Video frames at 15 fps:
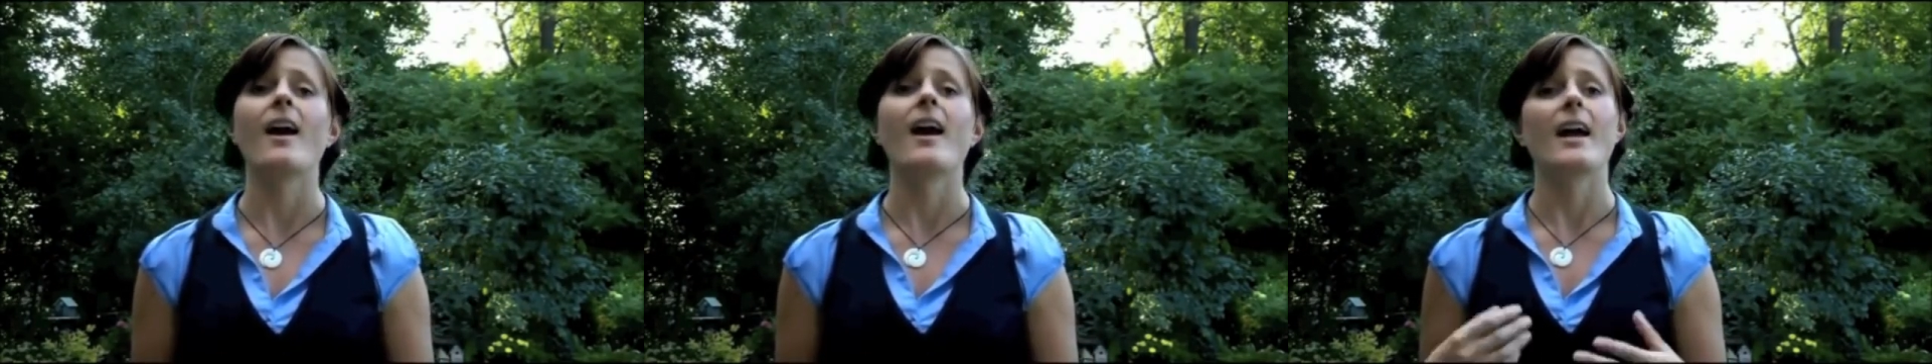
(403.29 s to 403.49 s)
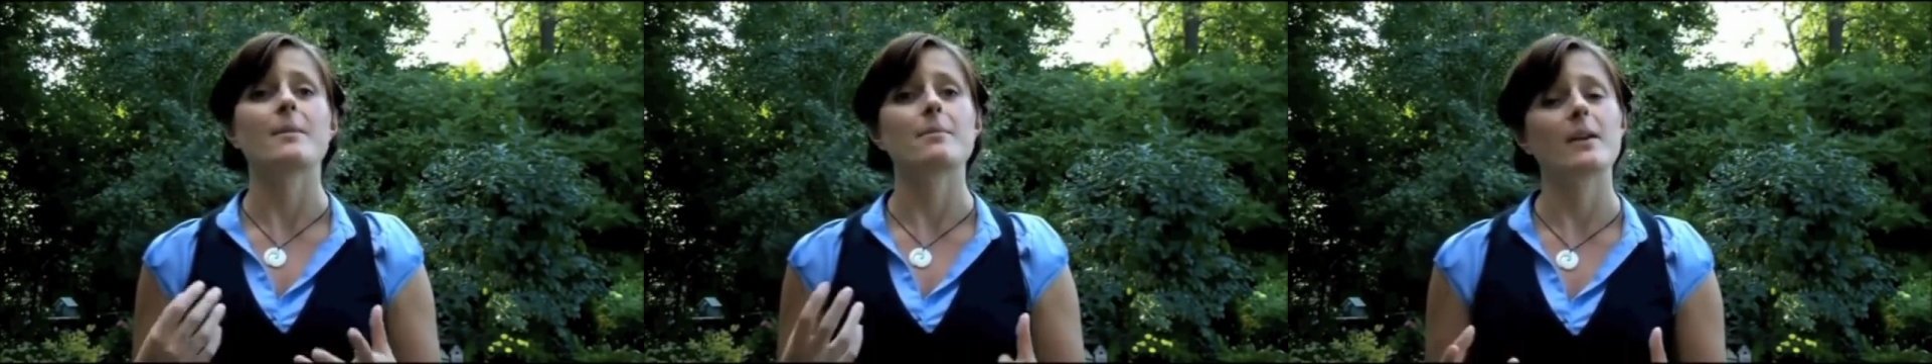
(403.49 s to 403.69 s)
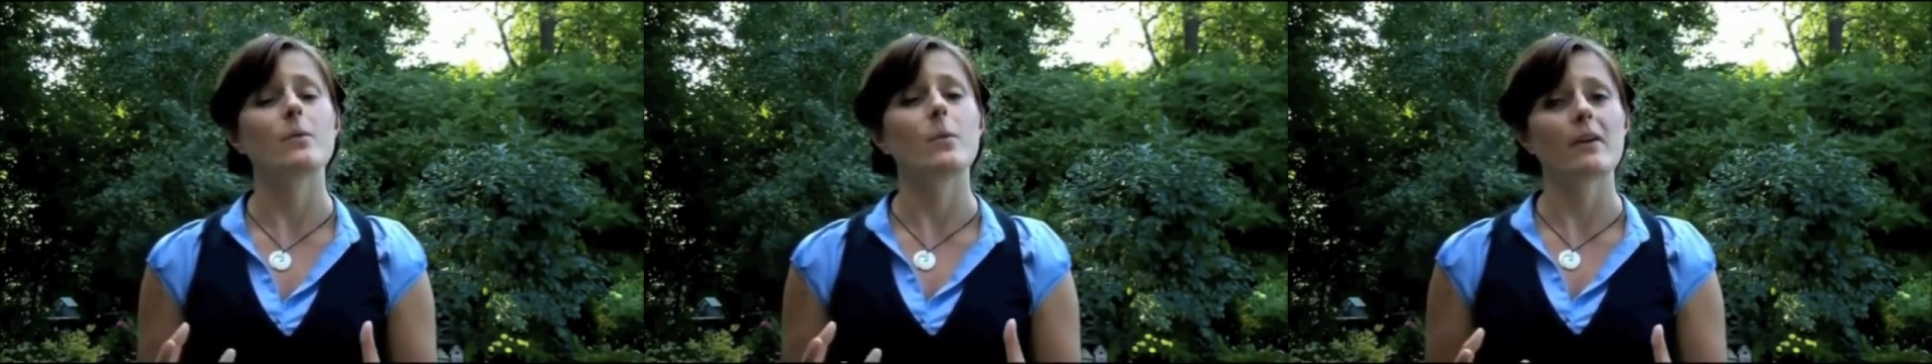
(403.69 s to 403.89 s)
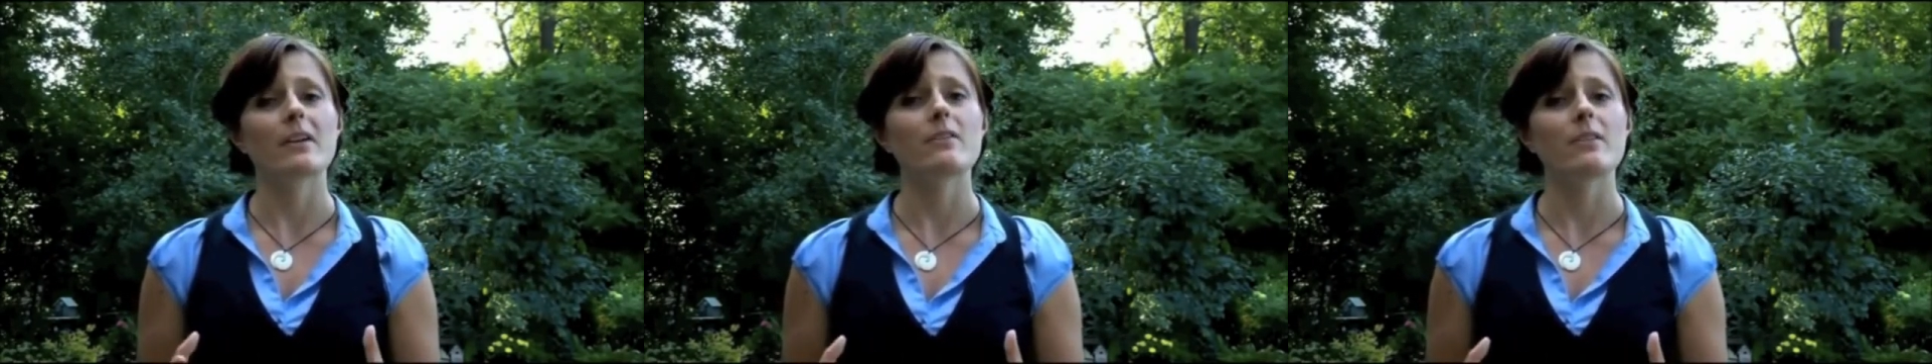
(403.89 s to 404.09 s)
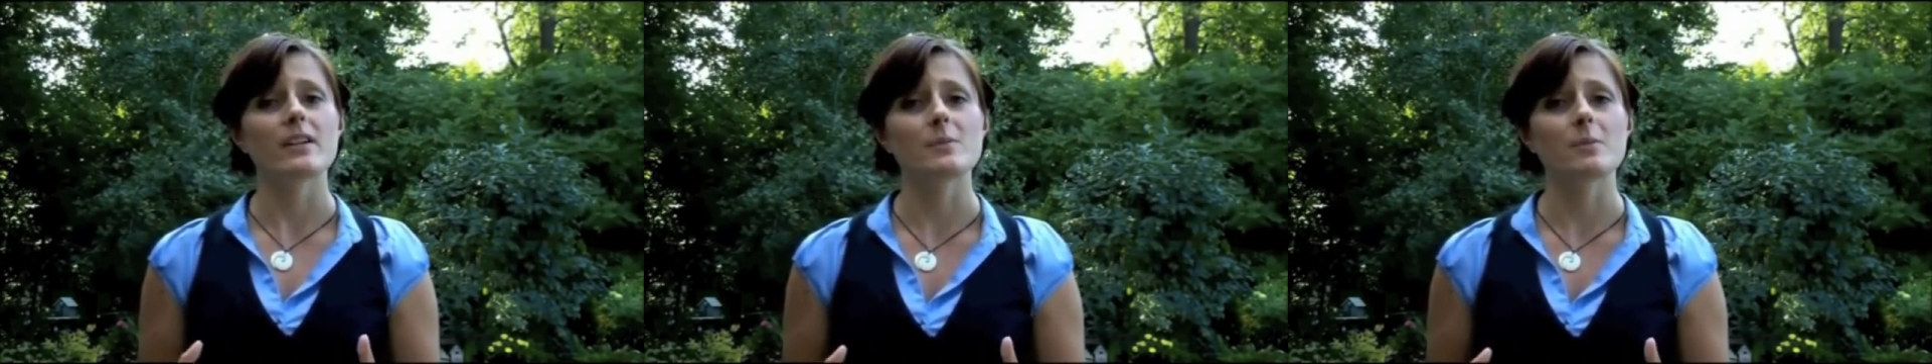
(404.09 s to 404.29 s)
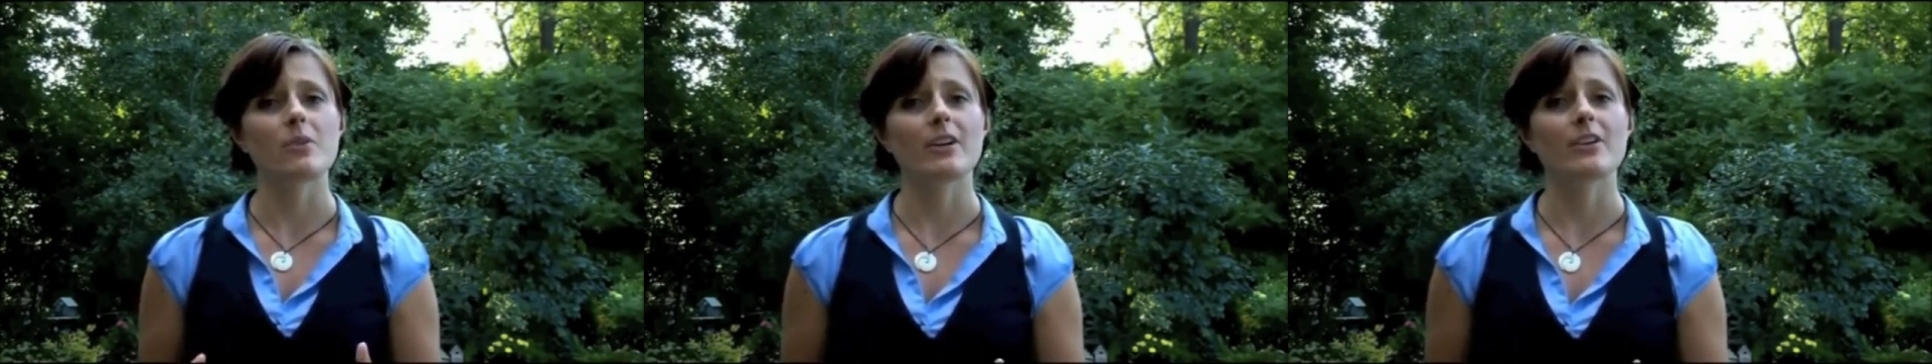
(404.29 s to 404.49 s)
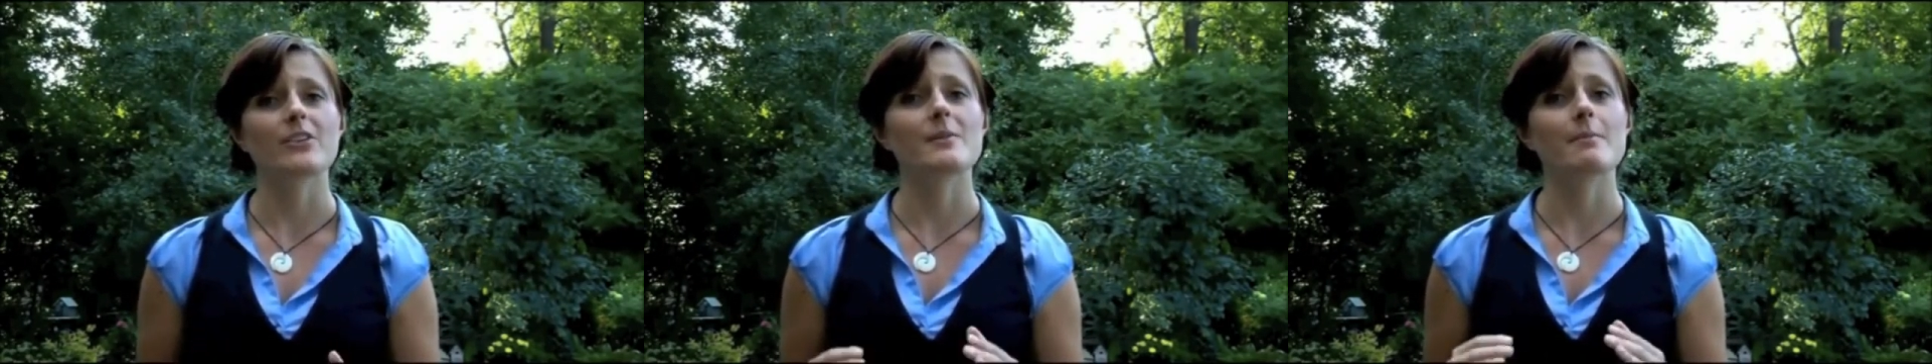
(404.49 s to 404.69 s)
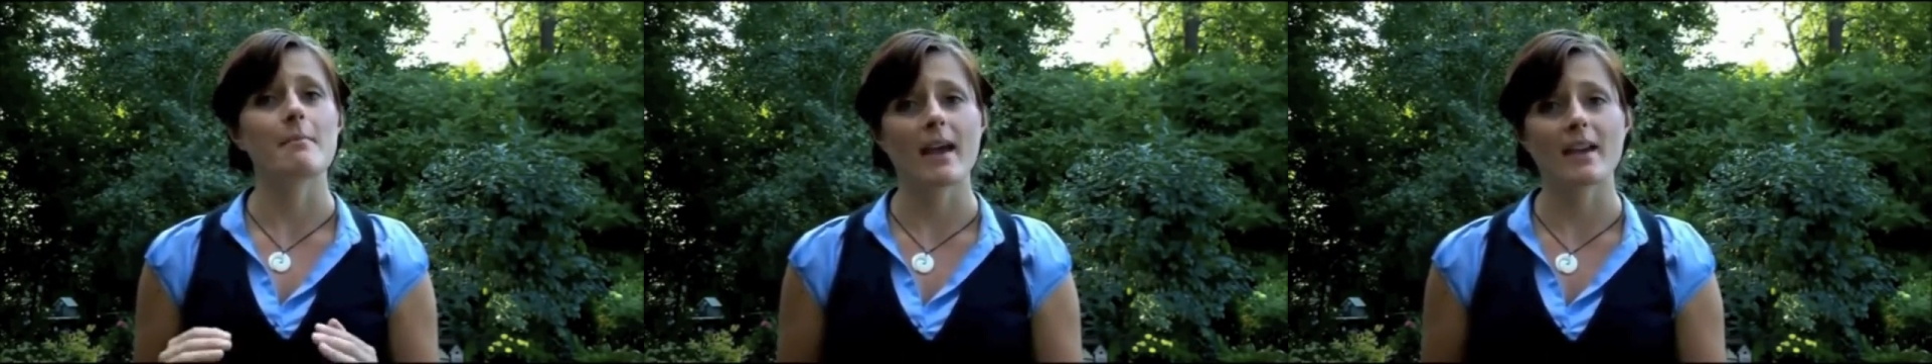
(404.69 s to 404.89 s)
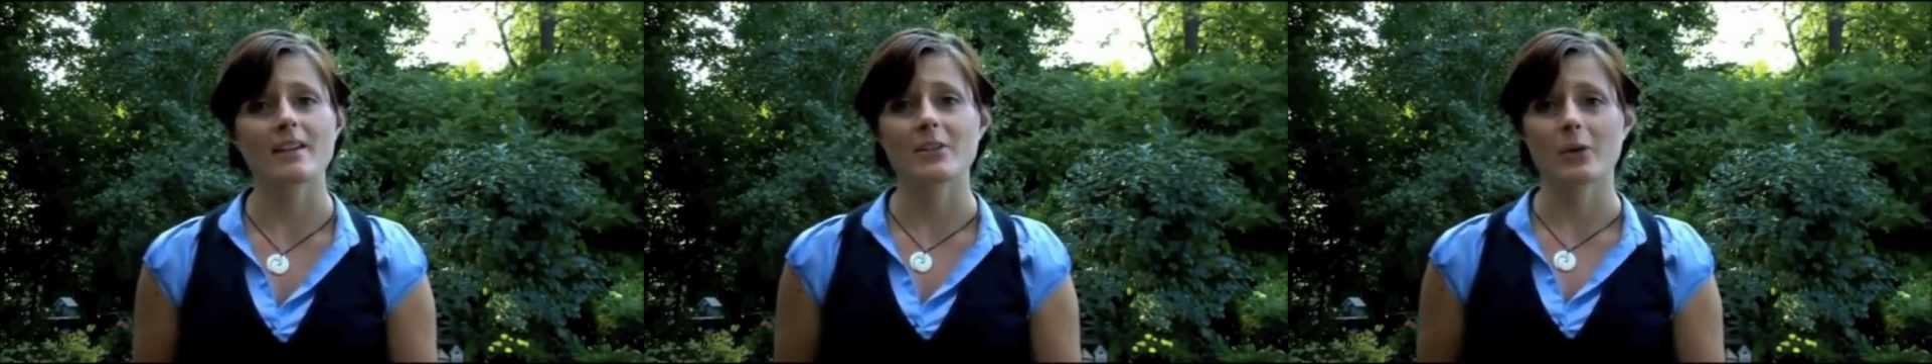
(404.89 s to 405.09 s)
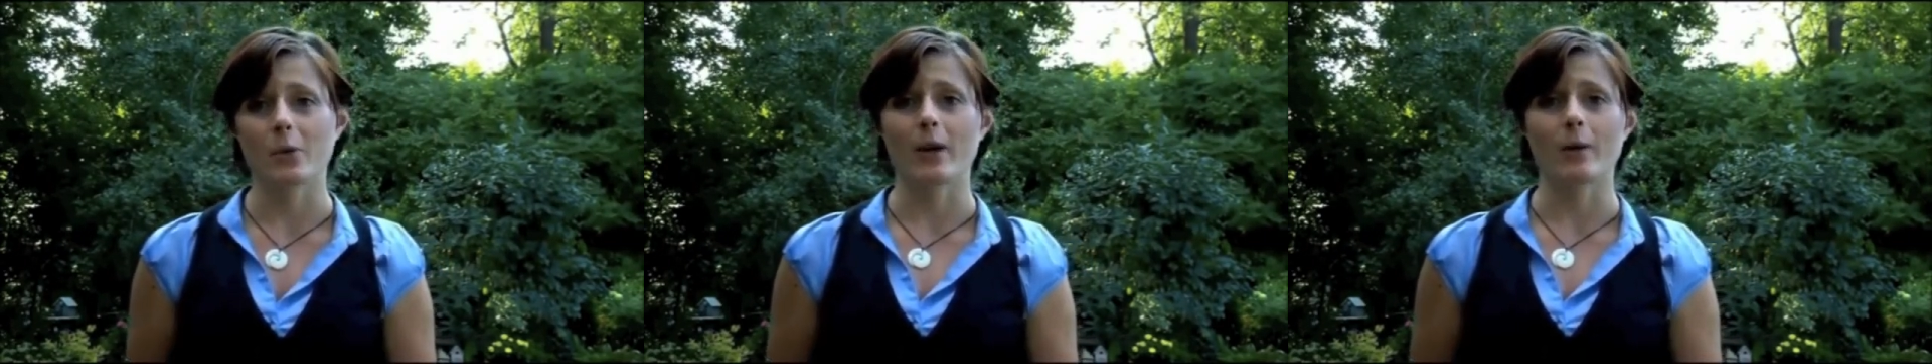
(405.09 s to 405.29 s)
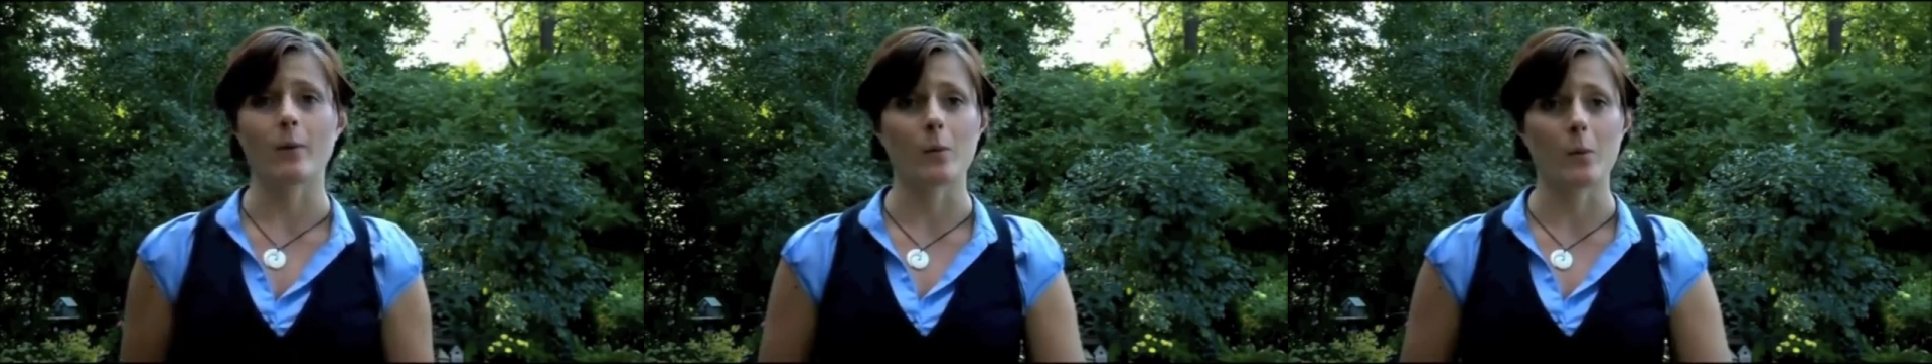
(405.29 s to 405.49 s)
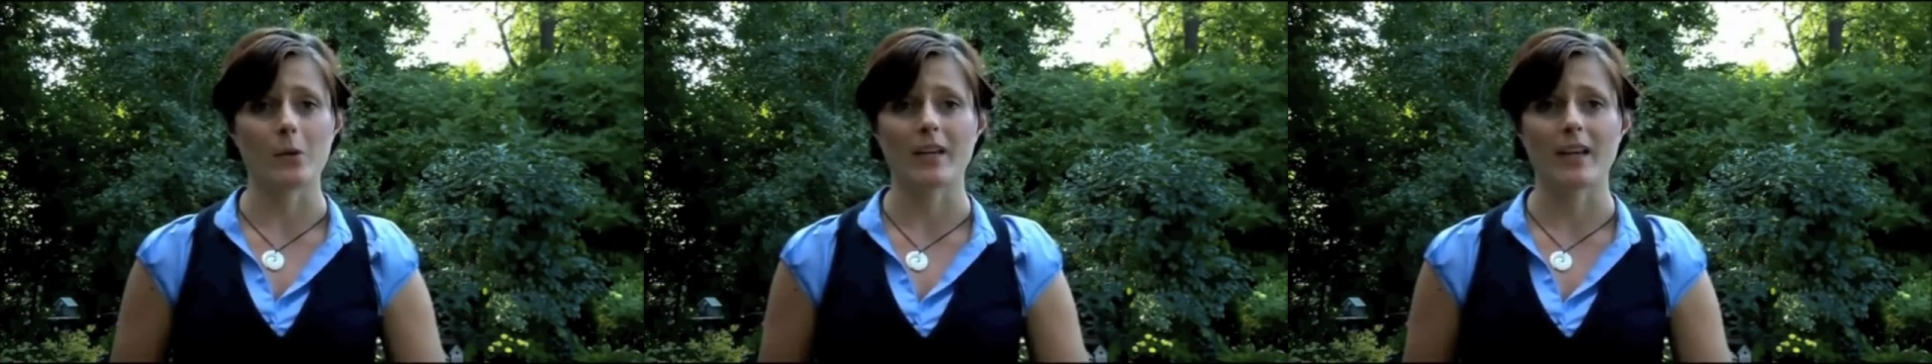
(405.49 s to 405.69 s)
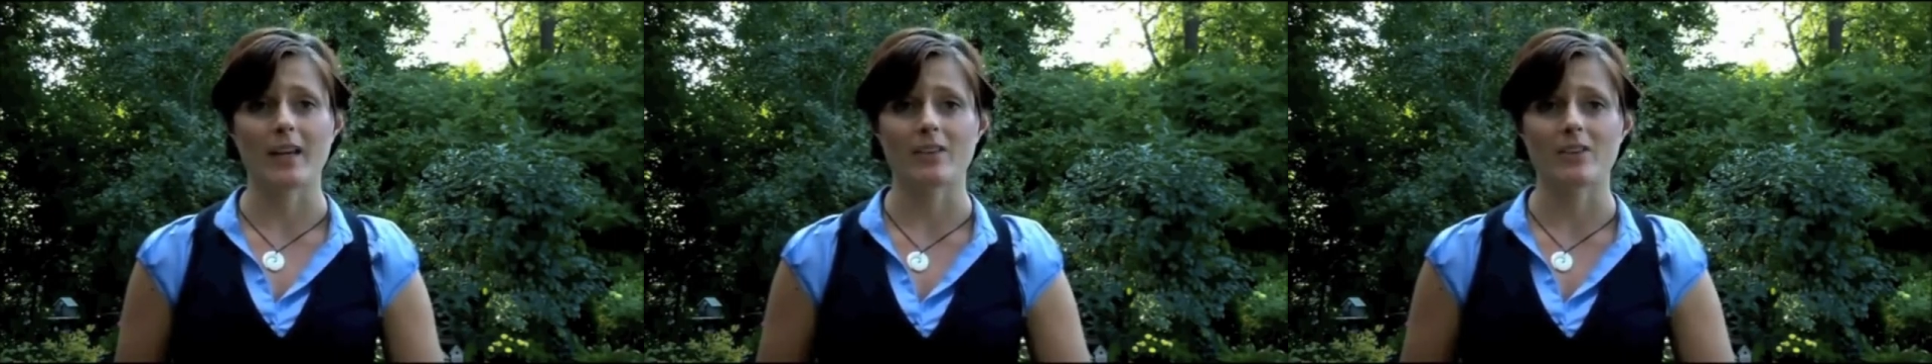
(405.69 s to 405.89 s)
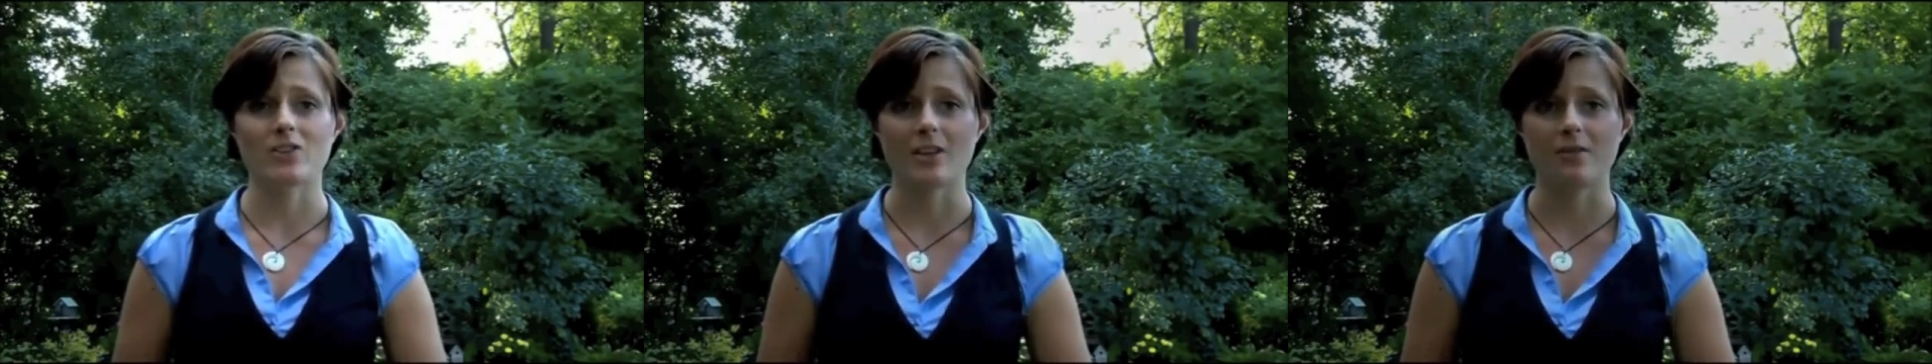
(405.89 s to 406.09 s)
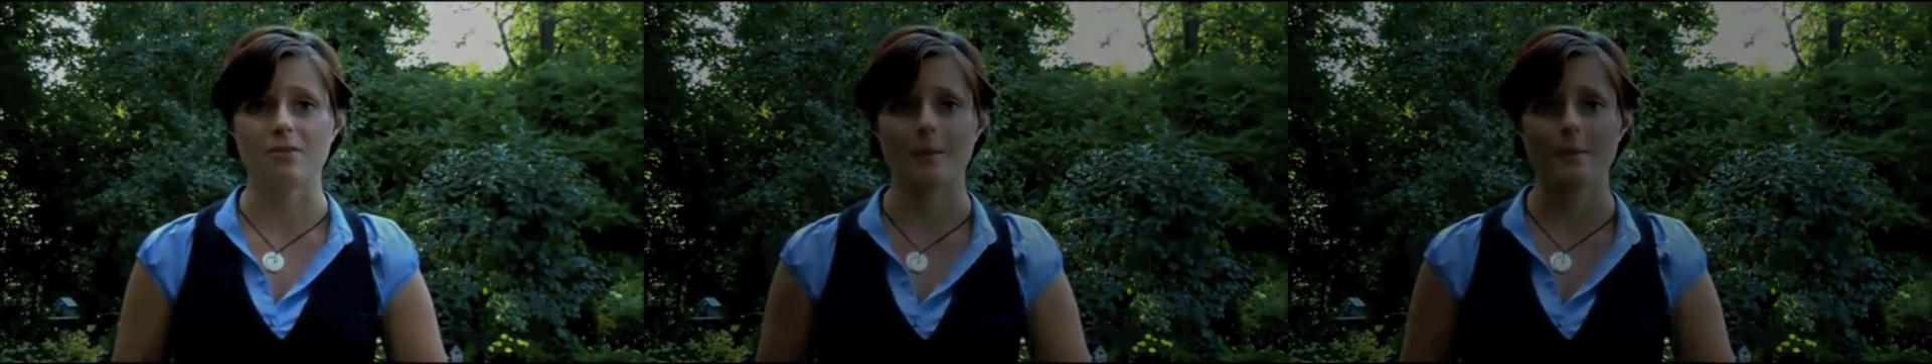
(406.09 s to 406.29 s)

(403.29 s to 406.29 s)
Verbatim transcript: and made wearing respirators mandatory while working at the Jeffrey